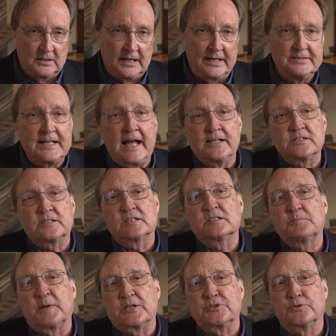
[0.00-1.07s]
And that's a
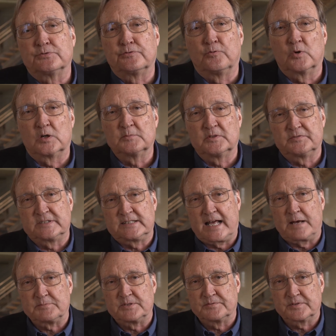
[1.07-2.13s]
special form of
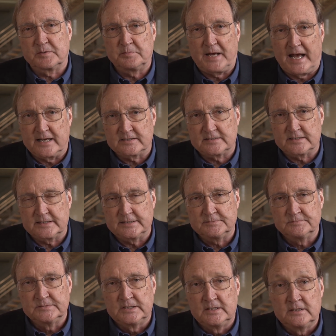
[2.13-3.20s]
adaptive capacity
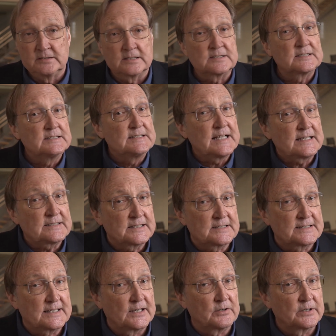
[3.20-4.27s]
that's
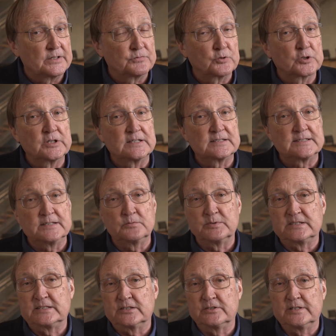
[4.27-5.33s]
necessary if we're going to see
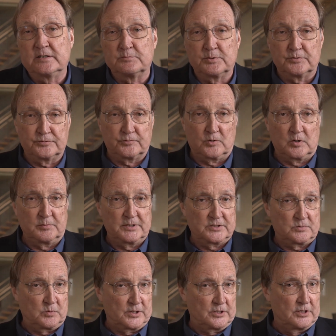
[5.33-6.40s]
resilient
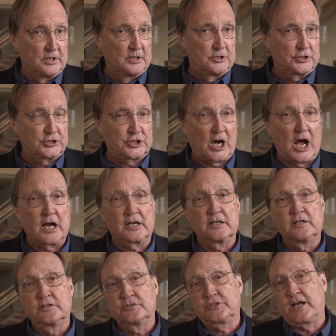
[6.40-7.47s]
performance when
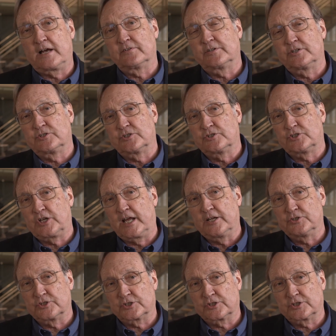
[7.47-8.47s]
shock, challenge, and change